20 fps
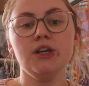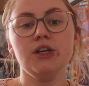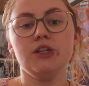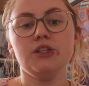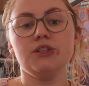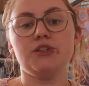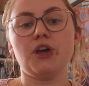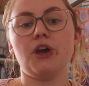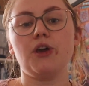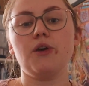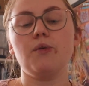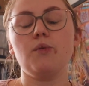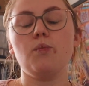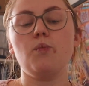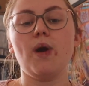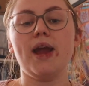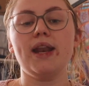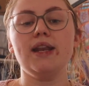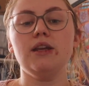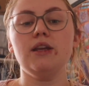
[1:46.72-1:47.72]
So
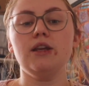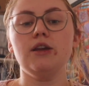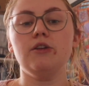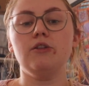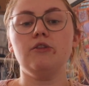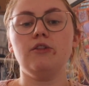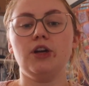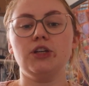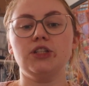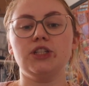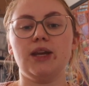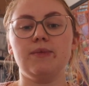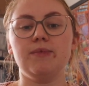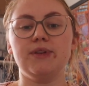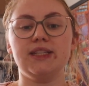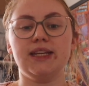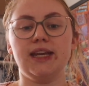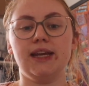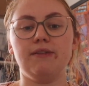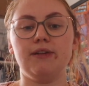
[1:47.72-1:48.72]
when you crochet
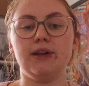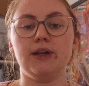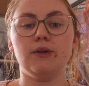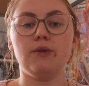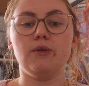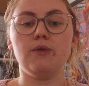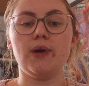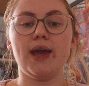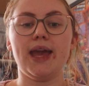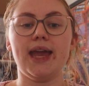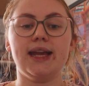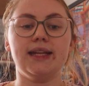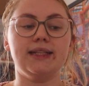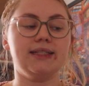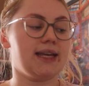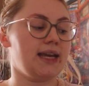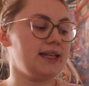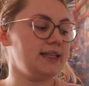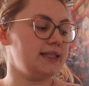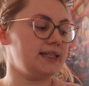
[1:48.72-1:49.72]
material, it
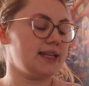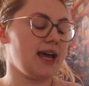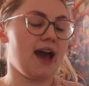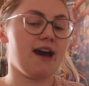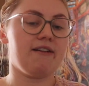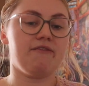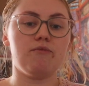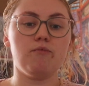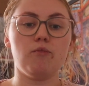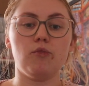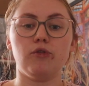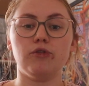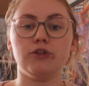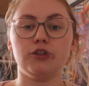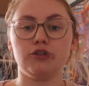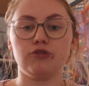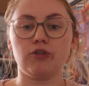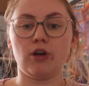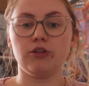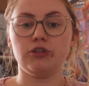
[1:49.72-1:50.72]
tends to have more
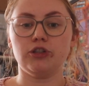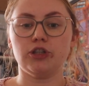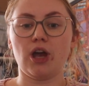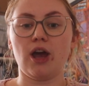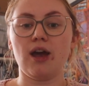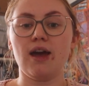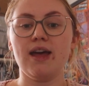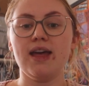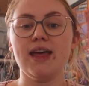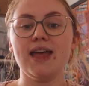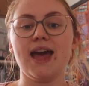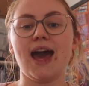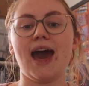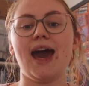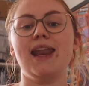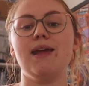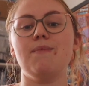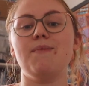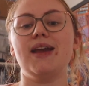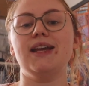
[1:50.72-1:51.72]
structure,
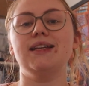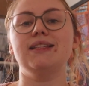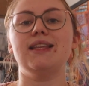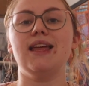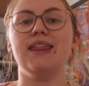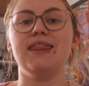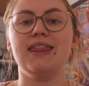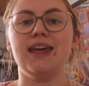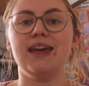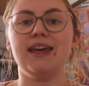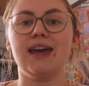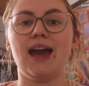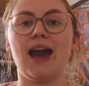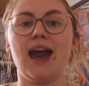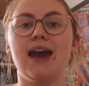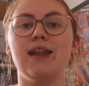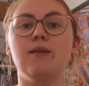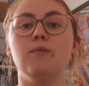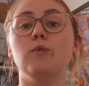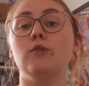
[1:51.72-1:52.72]
and it makes a thicker
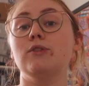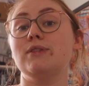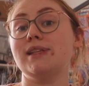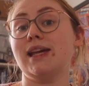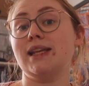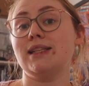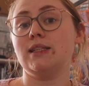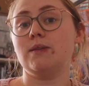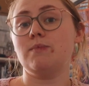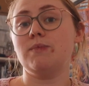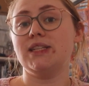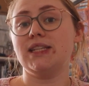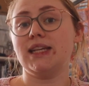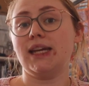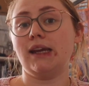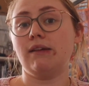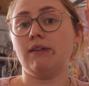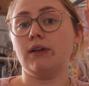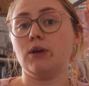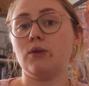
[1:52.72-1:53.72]
and more dense
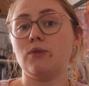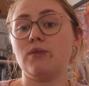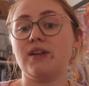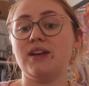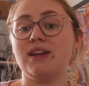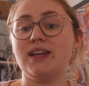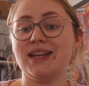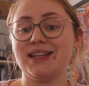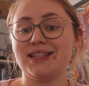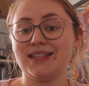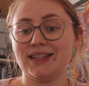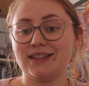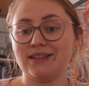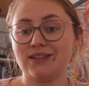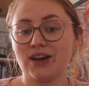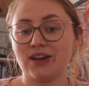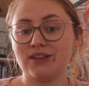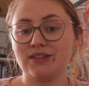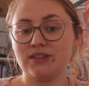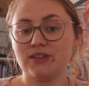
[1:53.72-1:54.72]
material than knitting
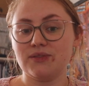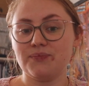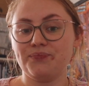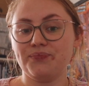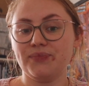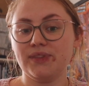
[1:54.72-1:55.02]
does,